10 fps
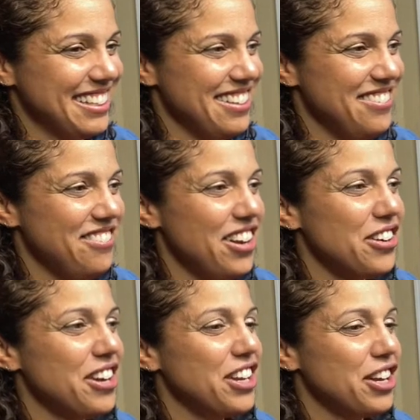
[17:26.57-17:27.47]

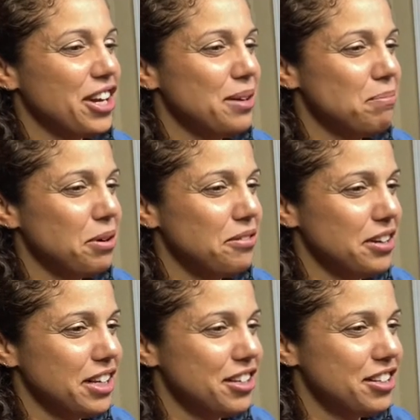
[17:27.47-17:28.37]
Very good.
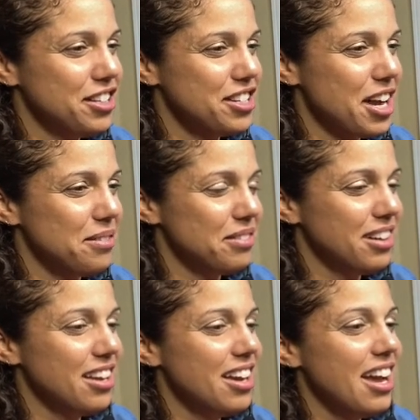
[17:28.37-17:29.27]
Perfect. Good job.
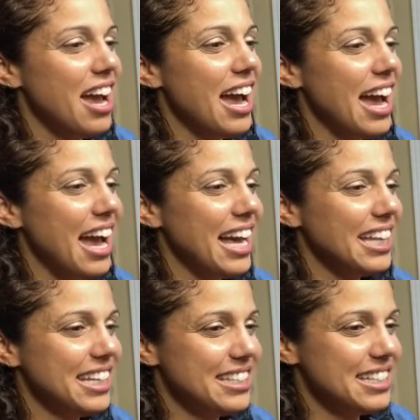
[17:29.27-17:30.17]

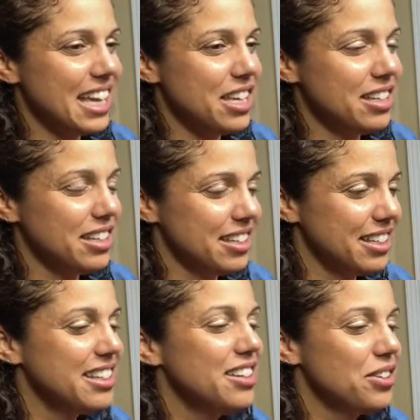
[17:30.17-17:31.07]
Alex said,
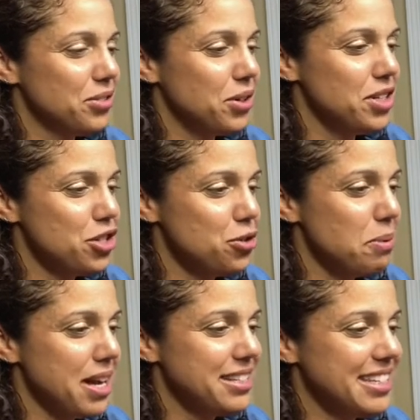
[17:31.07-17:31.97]
what did you
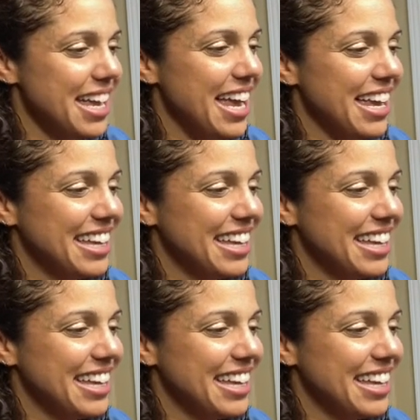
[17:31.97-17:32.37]
buy today?